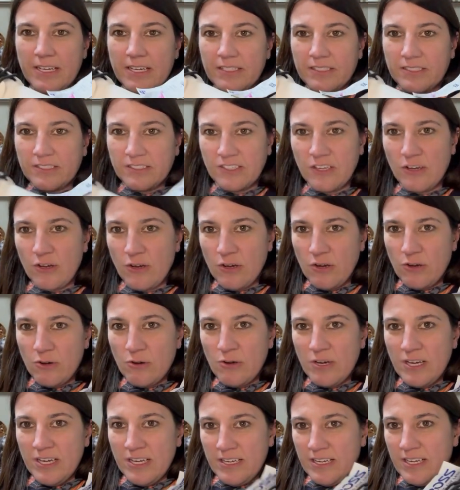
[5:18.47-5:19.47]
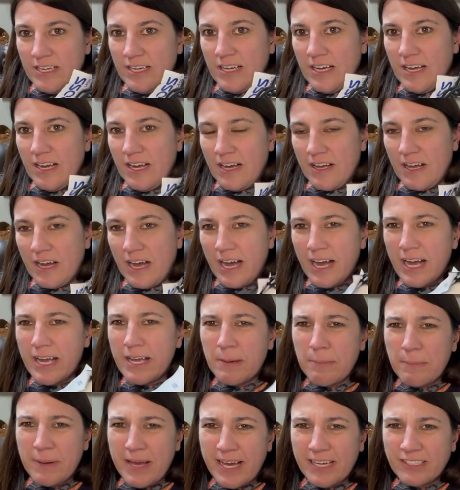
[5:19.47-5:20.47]
So
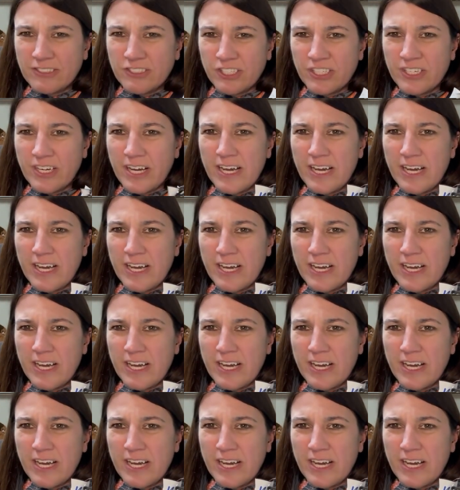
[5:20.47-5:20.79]
I imagine